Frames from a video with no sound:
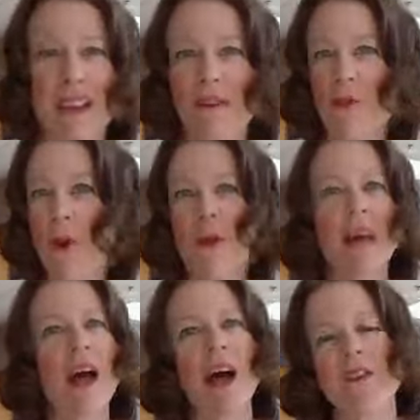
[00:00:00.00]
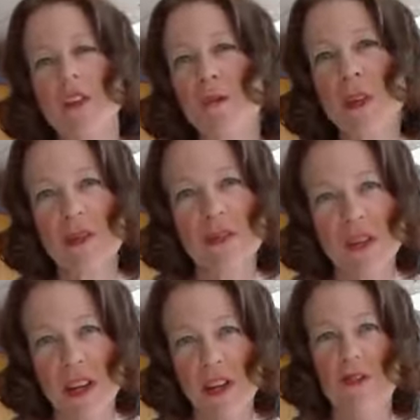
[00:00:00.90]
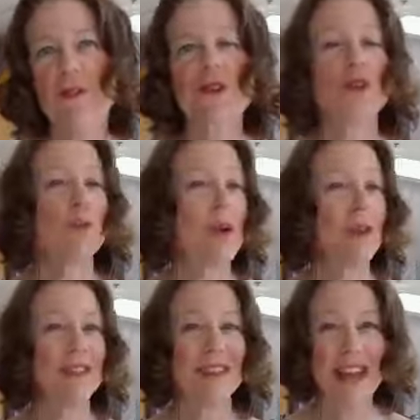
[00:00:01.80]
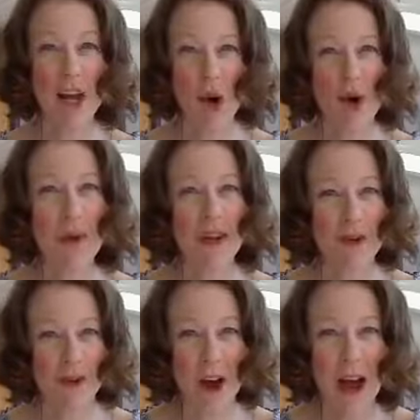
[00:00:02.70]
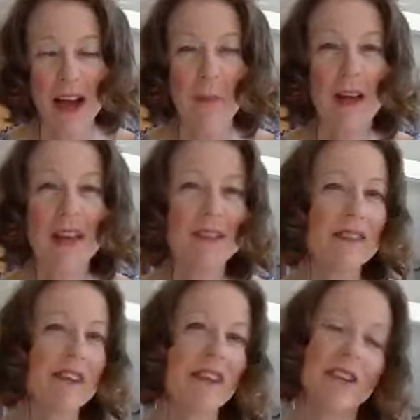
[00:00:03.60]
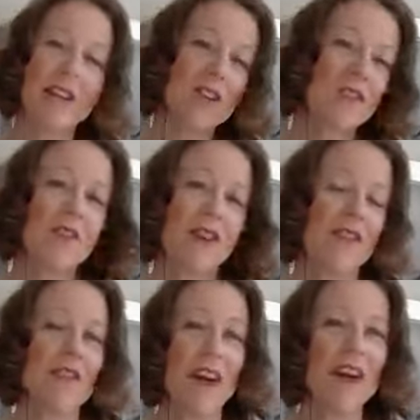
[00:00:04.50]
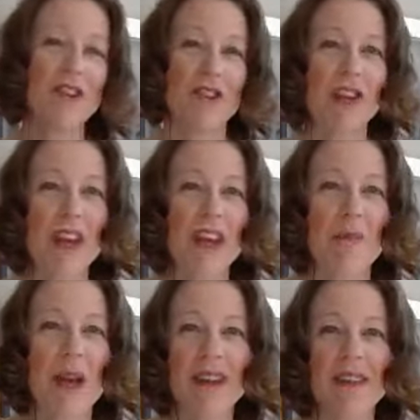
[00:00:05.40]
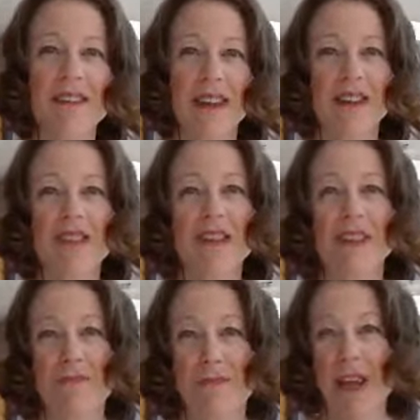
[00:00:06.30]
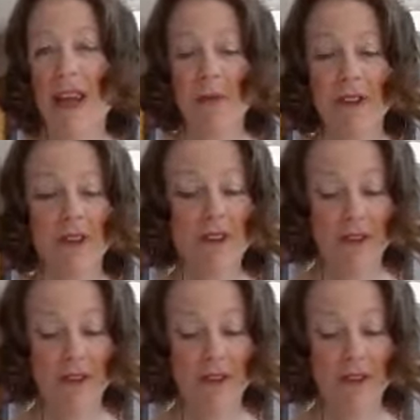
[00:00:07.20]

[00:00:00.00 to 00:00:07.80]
That's why we have these pillows here for you to be able to take home and try, because you know, they're not cheap, and it's nice to be able to